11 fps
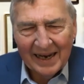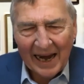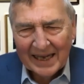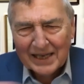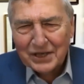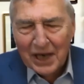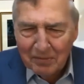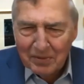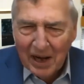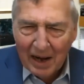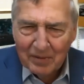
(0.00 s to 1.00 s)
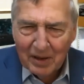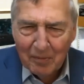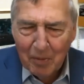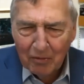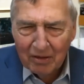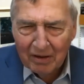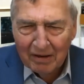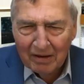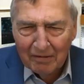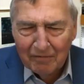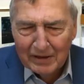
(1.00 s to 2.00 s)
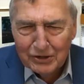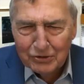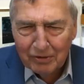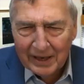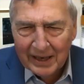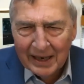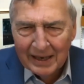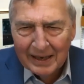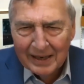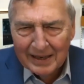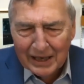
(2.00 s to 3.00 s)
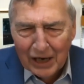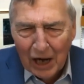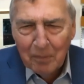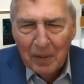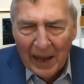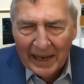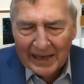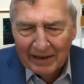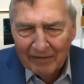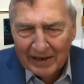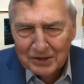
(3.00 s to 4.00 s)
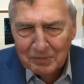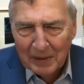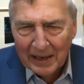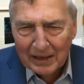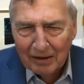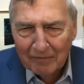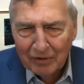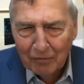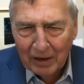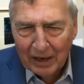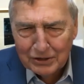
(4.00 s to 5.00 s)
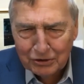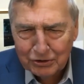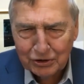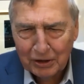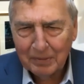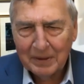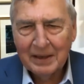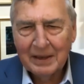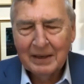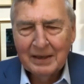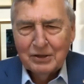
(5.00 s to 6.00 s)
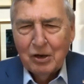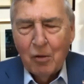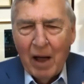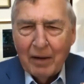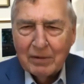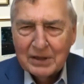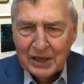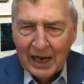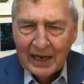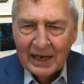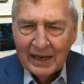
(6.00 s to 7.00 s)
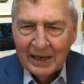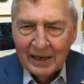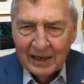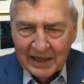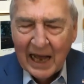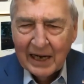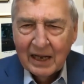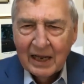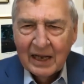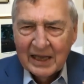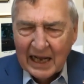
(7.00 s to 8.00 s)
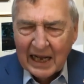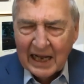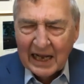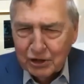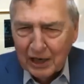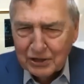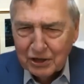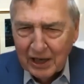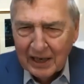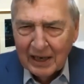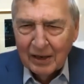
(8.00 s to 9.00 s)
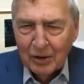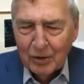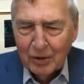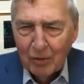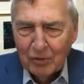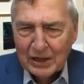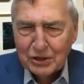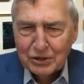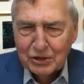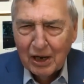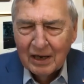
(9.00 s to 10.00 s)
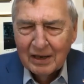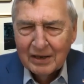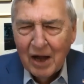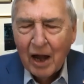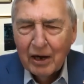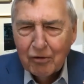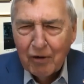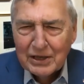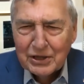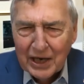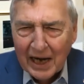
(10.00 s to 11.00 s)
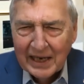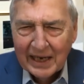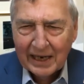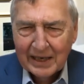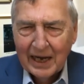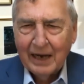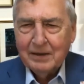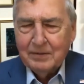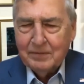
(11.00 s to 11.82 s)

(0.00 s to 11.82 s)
At the same time, they're both featuring the competitive aspect of the relationship. So exactly. I would say that that suggests that, you know, this is a not a crazy idea. Yeah.